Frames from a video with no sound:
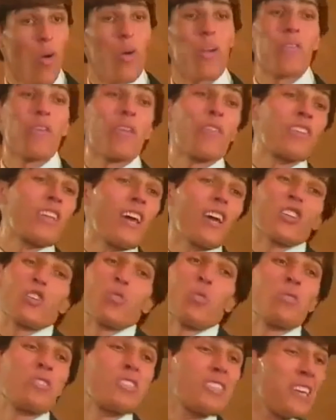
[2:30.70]
Or even if it does,
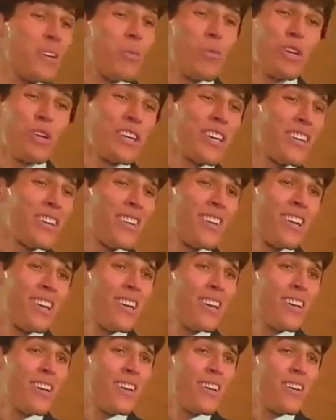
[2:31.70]
you won't see it working.
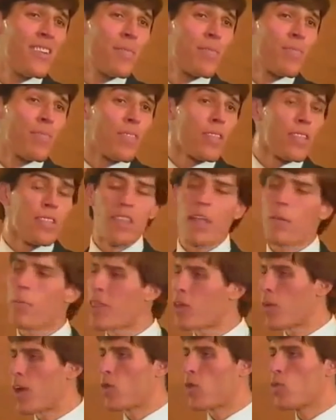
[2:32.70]
Now,
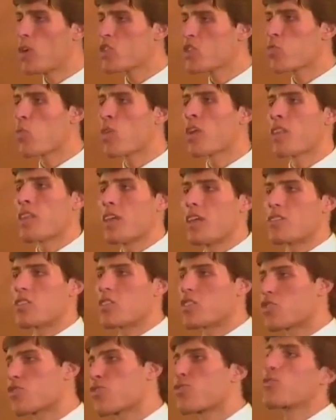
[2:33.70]
by the way, which one of these
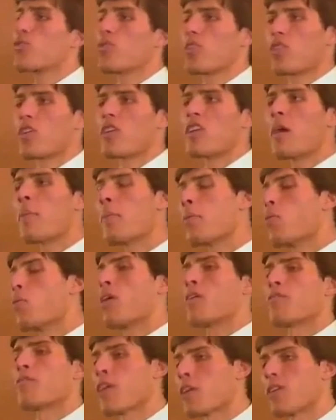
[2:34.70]
is truly the number
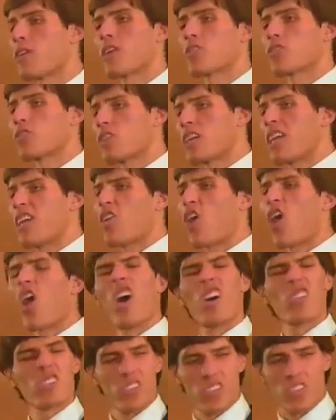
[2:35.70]
one foundational key to
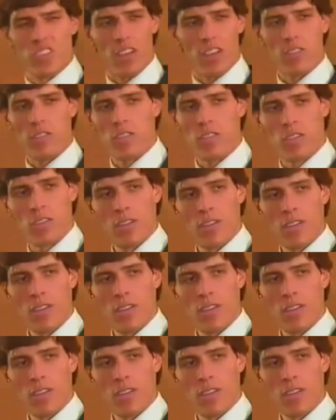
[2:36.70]
all success?